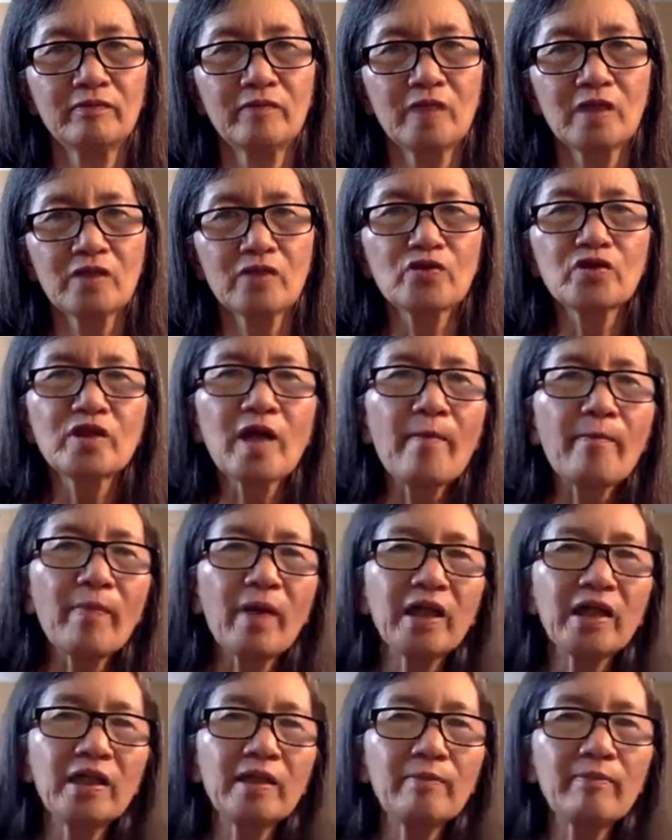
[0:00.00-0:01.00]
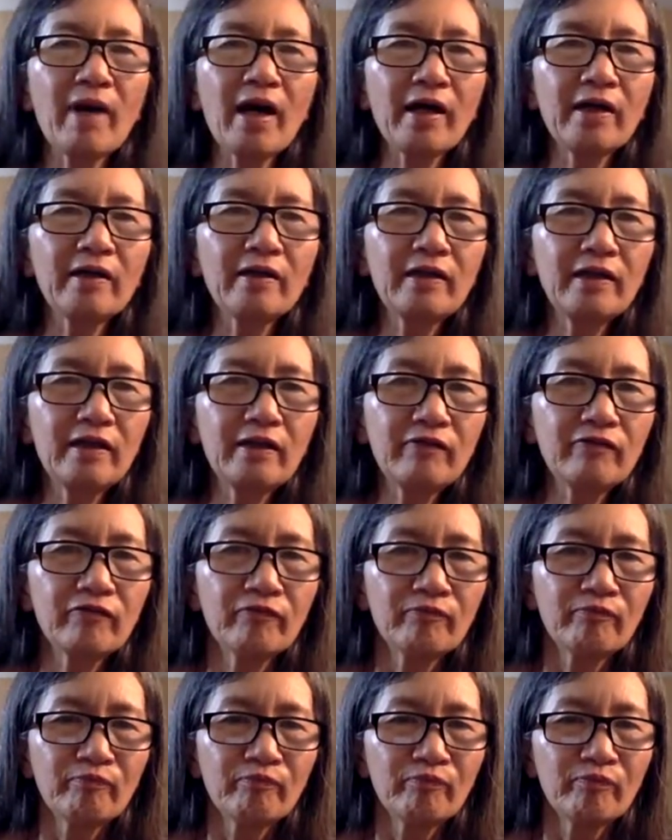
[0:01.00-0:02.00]
So somebody might live
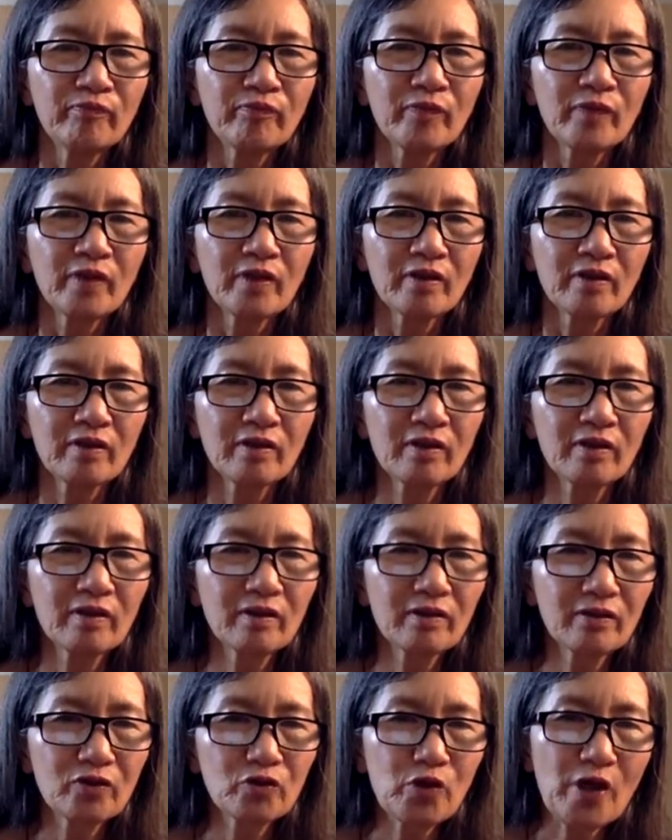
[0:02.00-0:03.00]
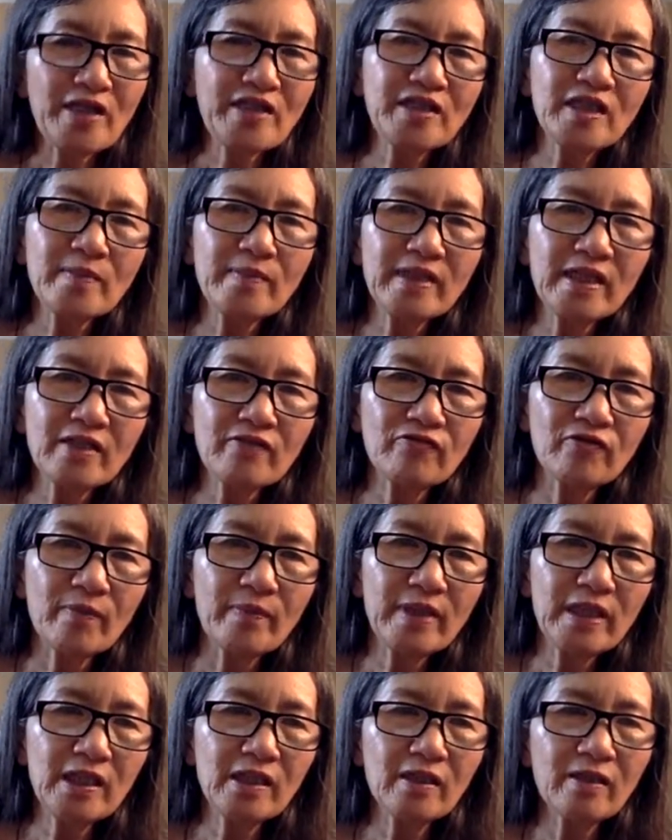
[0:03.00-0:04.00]
20 minutes
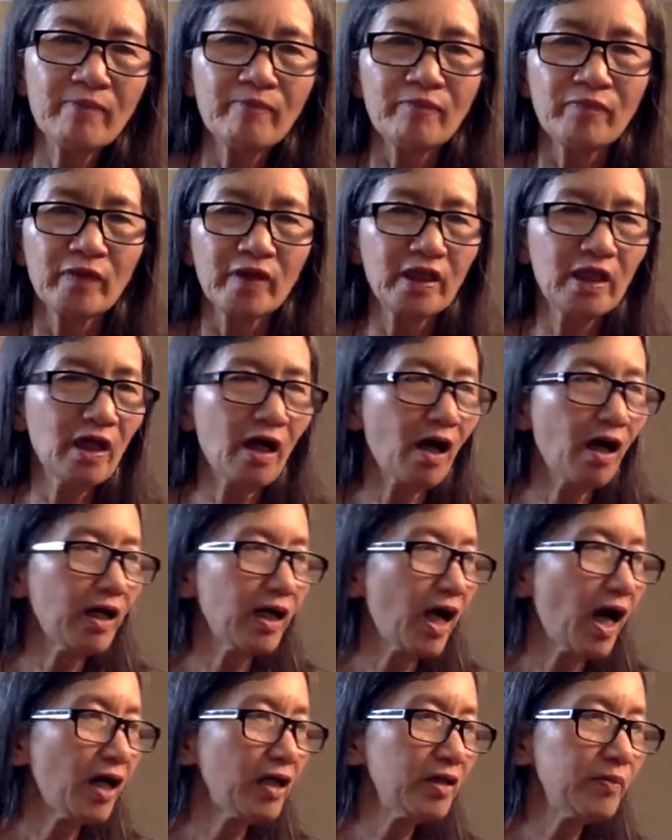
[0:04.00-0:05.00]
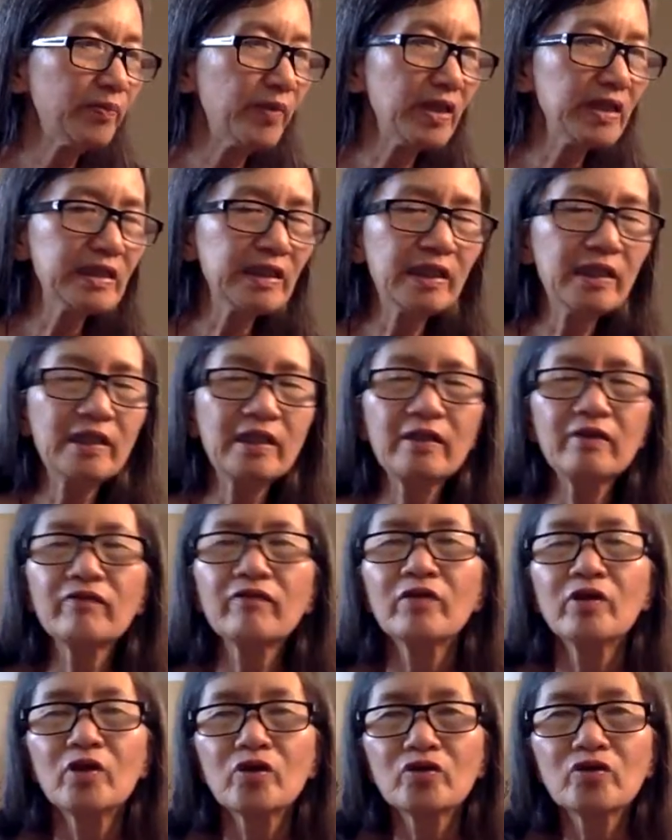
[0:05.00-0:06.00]
from here, another person live
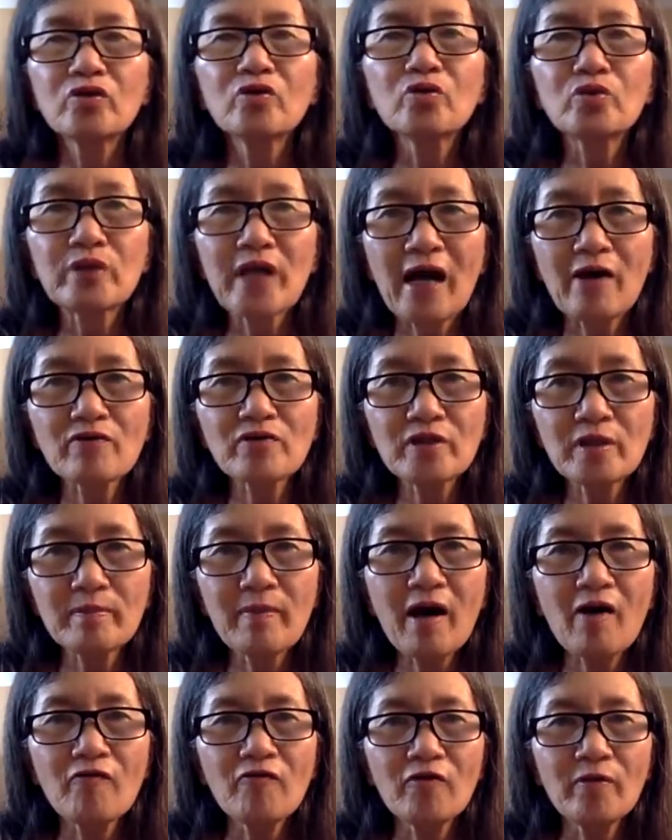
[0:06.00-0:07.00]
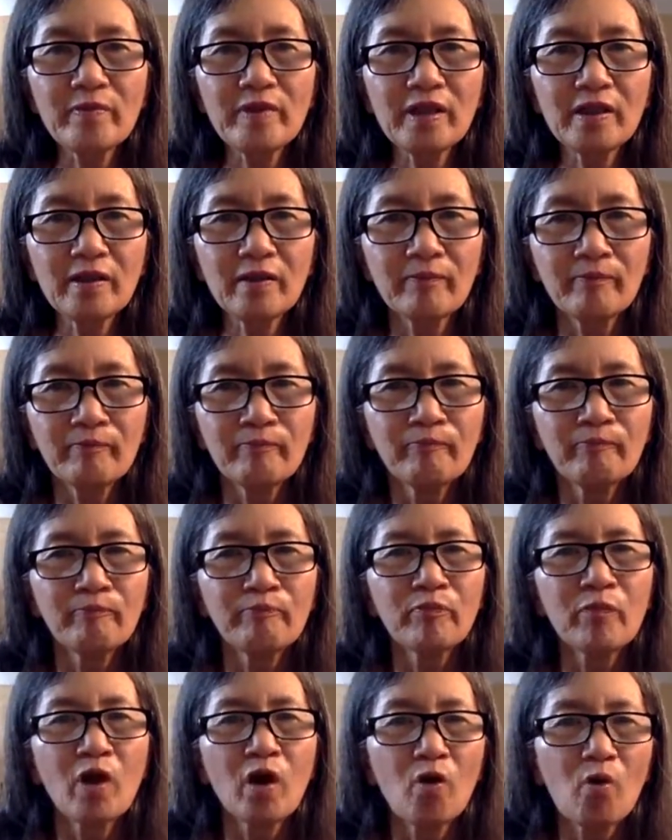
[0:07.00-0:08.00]
2,000 miles from here.
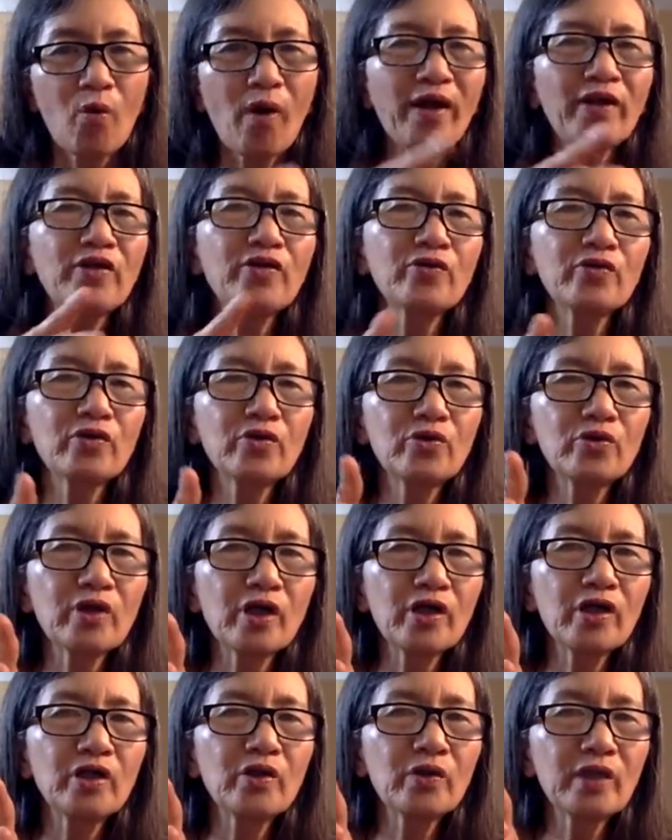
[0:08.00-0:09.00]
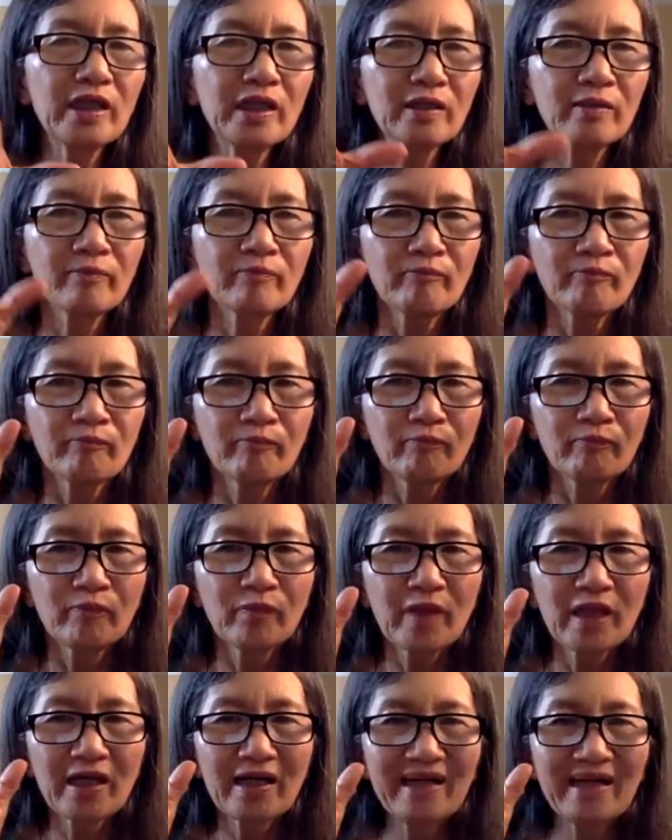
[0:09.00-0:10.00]
When you do the healing,
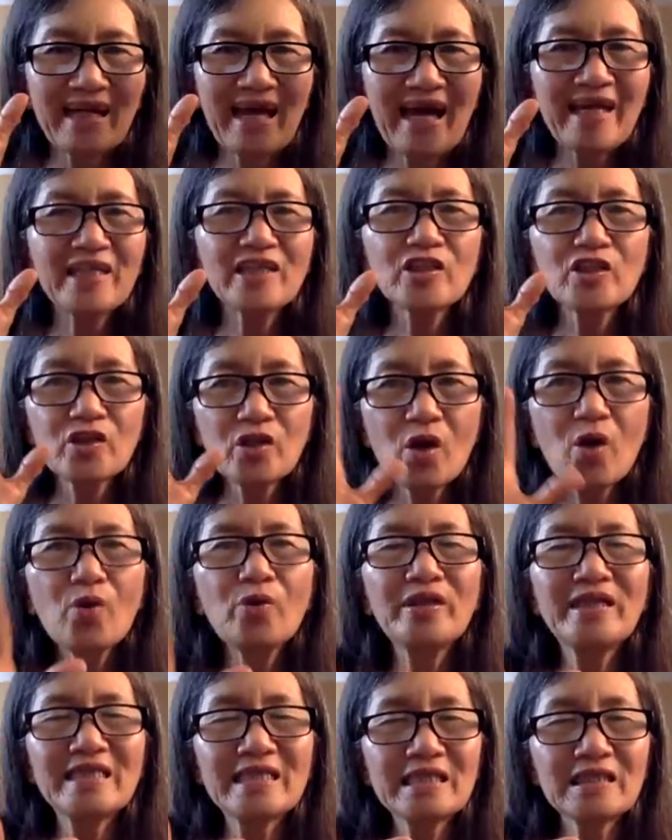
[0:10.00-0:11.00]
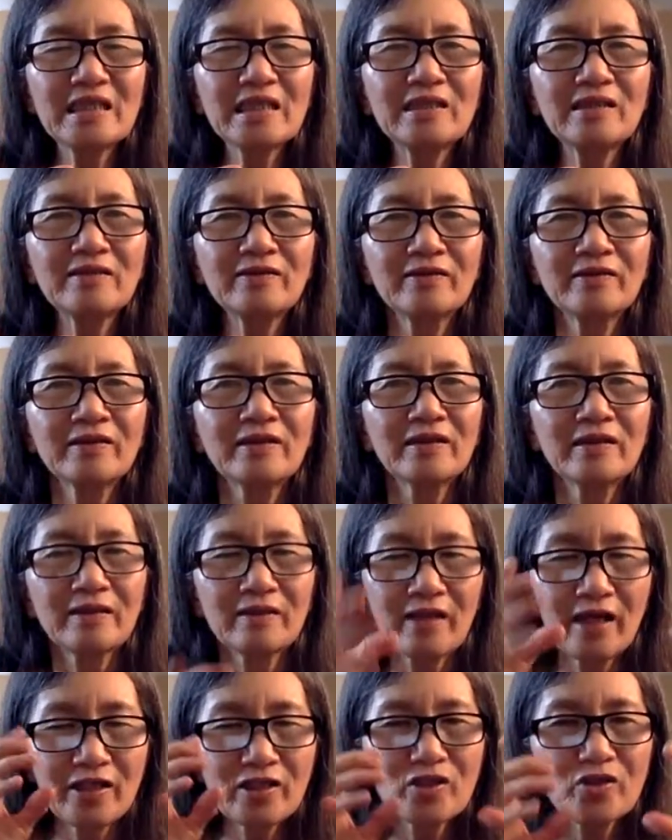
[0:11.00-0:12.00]
there is no distance,
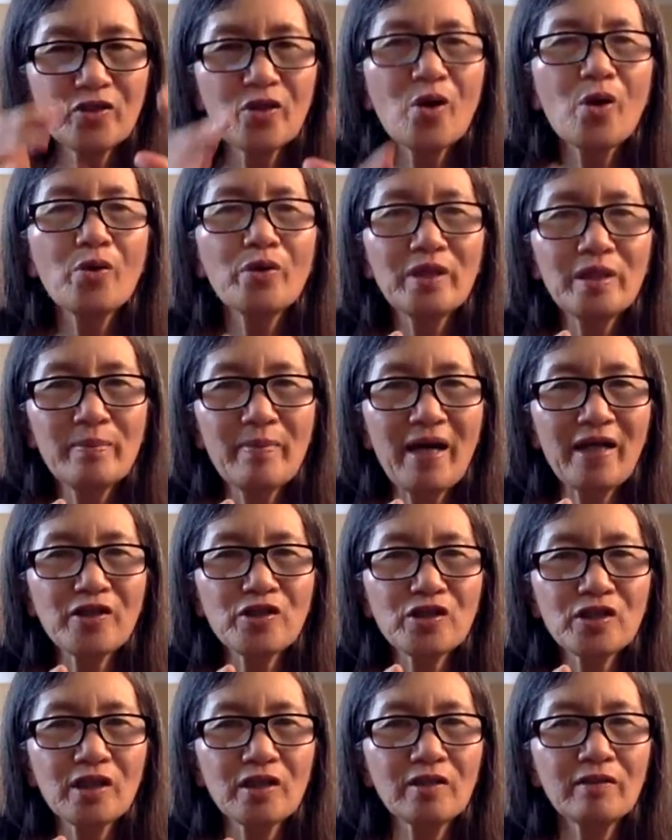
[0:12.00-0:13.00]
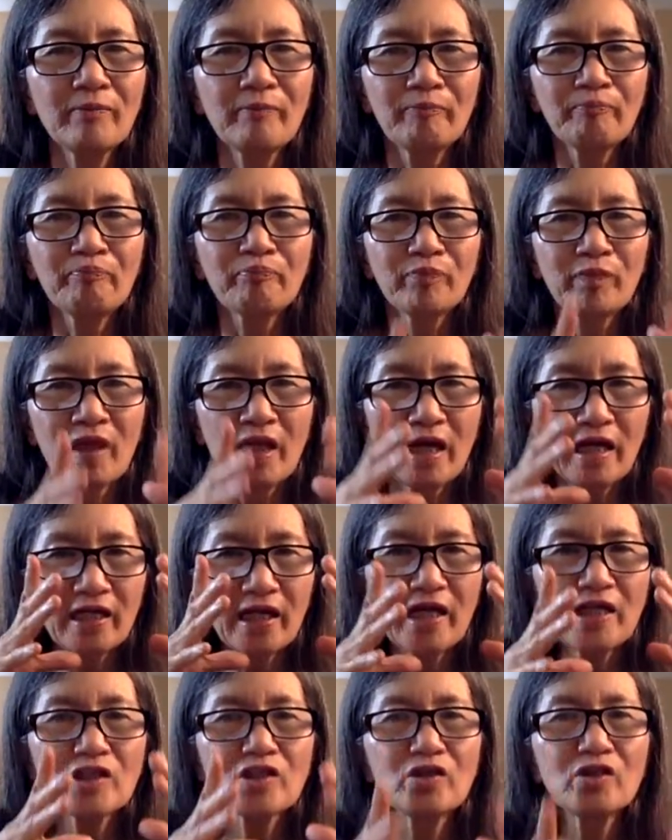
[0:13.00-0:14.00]
there is no dimension,
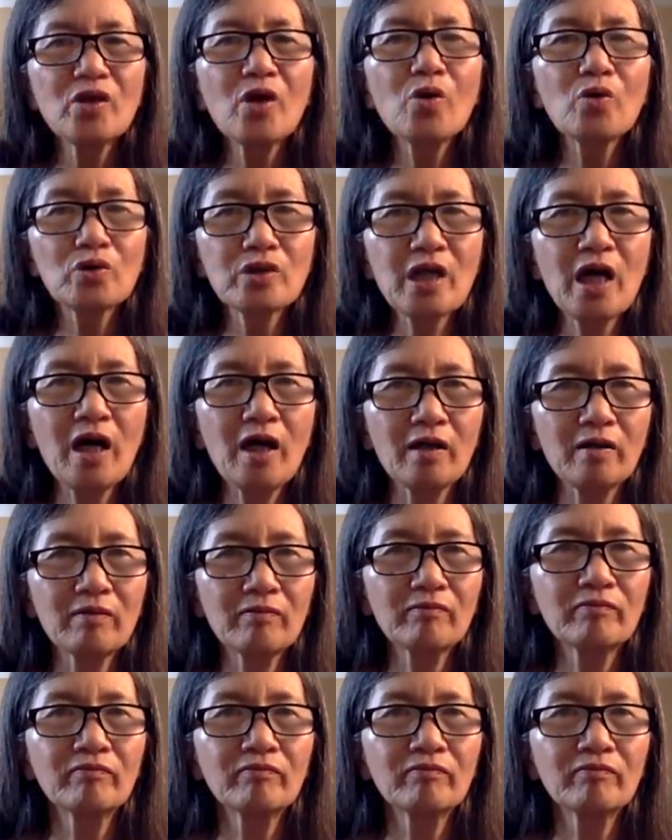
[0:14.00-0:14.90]
there is no time.